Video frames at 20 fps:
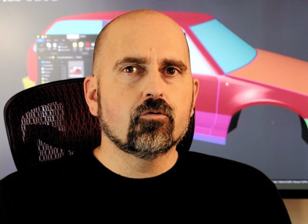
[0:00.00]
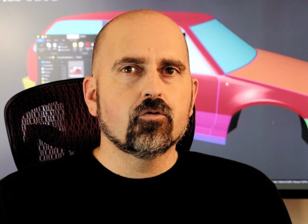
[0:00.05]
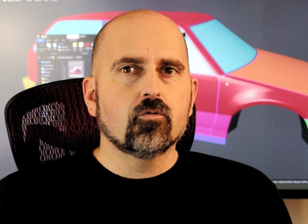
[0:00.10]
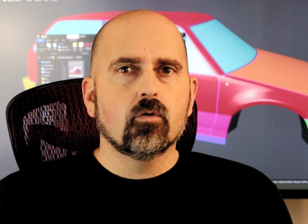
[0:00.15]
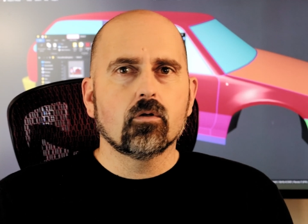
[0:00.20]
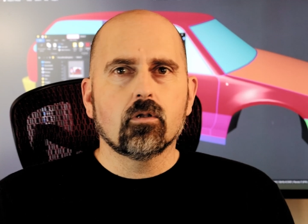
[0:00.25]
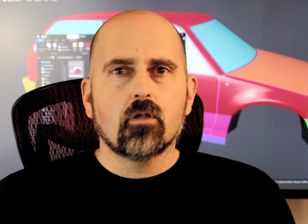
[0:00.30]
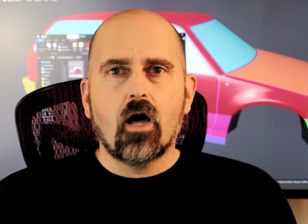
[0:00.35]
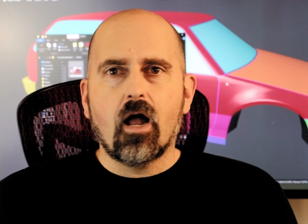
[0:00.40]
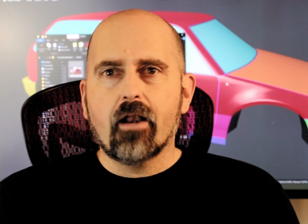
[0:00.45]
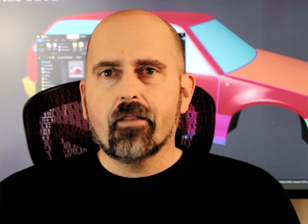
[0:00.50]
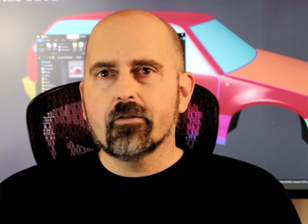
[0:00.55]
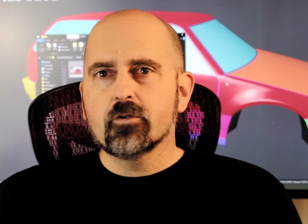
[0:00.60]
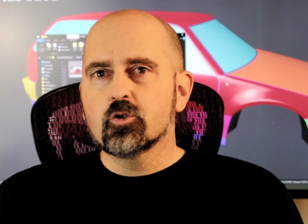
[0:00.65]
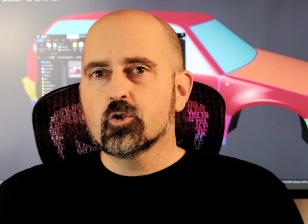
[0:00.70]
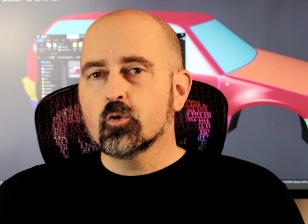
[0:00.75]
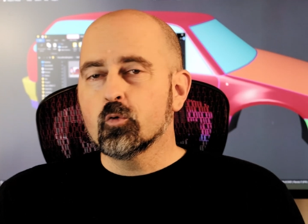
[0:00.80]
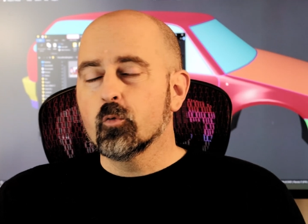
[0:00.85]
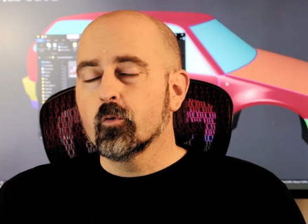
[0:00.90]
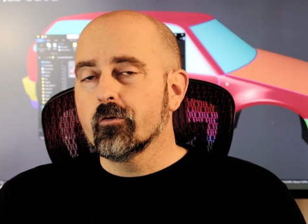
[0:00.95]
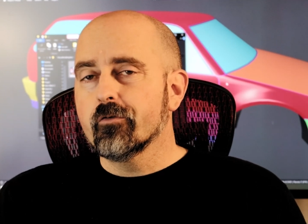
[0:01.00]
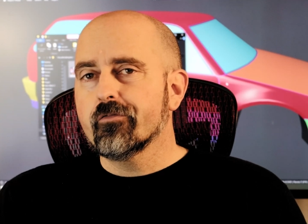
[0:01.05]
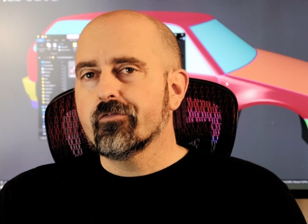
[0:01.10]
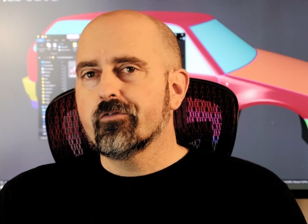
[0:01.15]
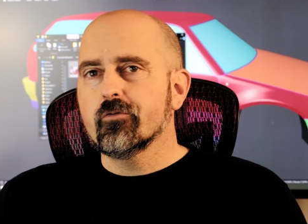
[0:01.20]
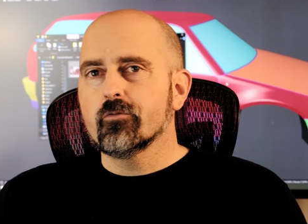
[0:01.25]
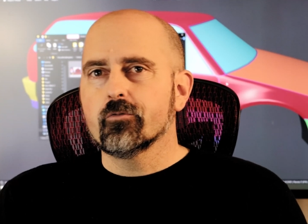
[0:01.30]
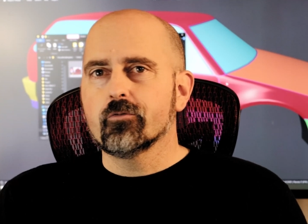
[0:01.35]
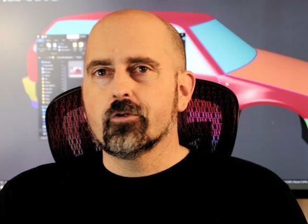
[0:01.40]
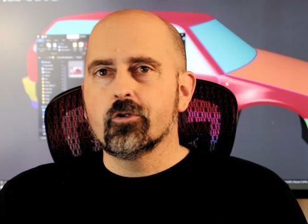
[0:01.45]
you to a lot of the tools
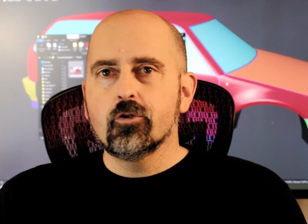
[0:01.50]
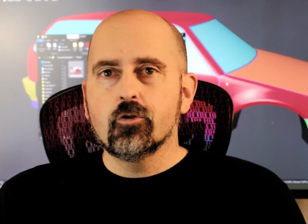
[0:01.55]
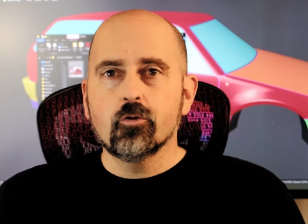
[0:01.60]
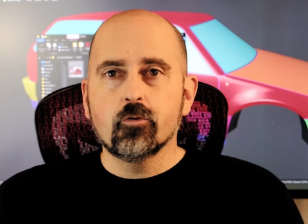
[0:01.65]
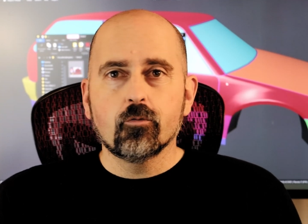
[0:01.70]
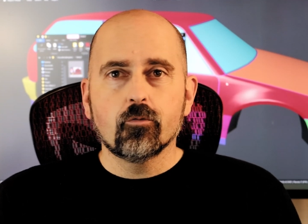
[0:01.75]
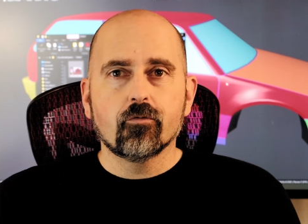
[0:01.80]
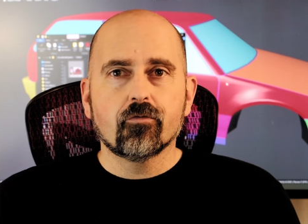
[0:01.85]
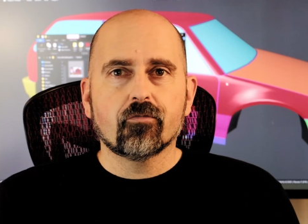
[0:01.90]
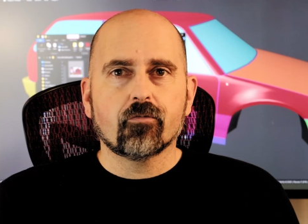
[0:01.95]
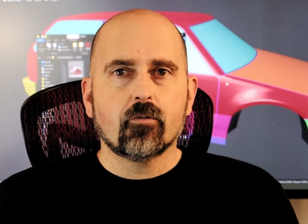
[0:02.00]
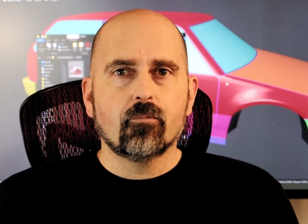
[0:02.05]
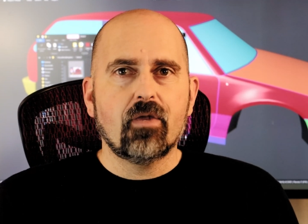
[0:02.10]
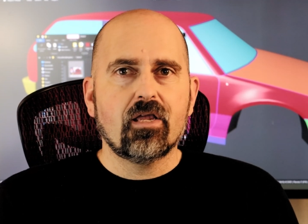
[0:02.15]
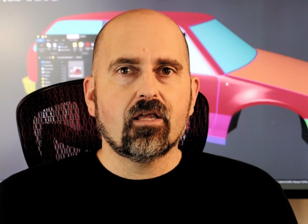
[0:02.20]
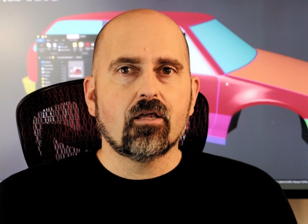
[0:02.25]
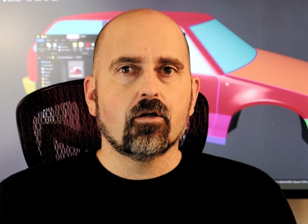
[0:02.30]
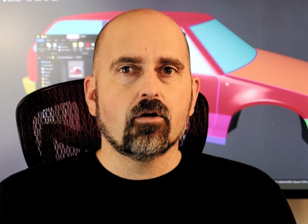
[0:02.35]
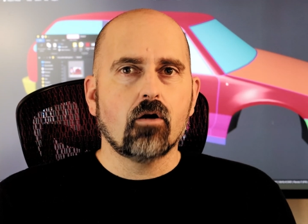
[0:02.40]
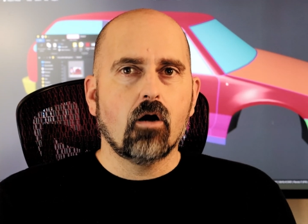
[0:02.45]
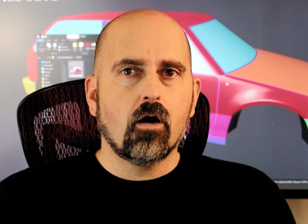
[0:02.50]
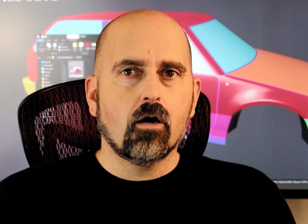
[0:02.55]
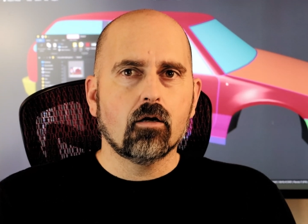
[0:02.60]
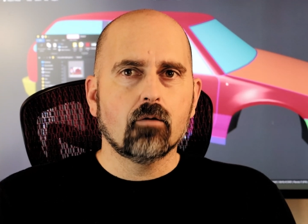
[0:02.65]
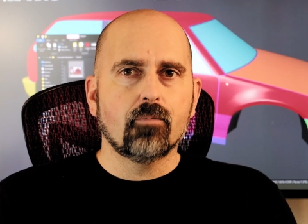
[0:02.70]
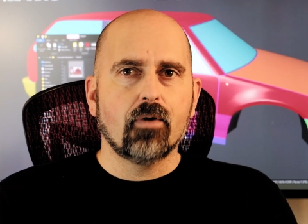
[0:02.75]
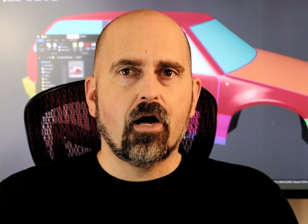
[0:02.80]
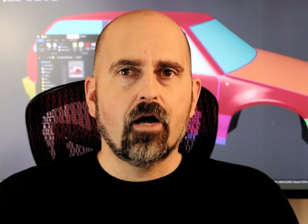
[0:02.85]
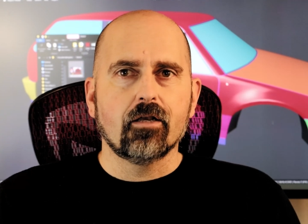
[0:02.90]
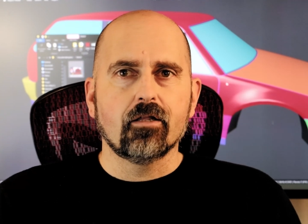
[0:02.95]
you'll use for making
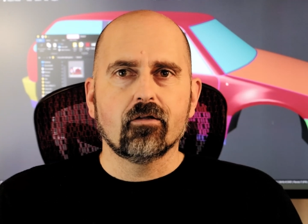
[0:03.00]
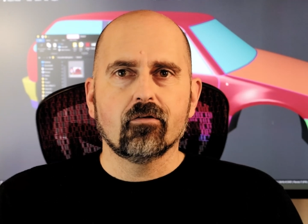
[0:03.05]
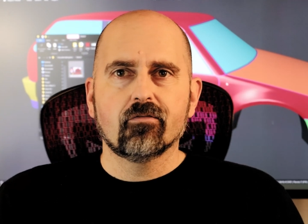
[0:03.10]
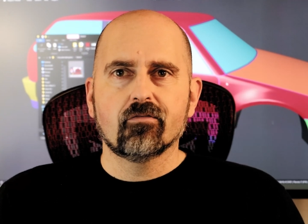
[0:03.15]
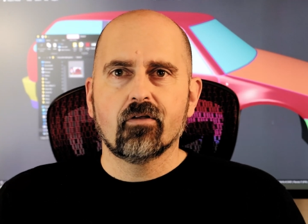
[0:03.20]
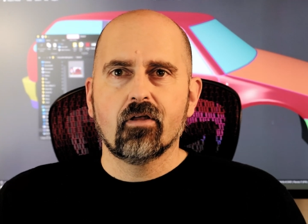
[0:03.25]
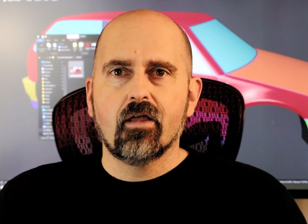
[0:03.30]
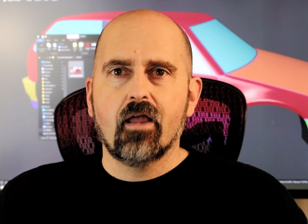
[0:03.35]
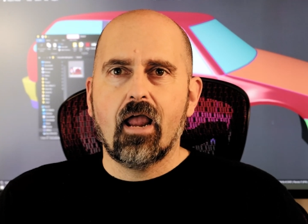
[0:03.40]
car bodies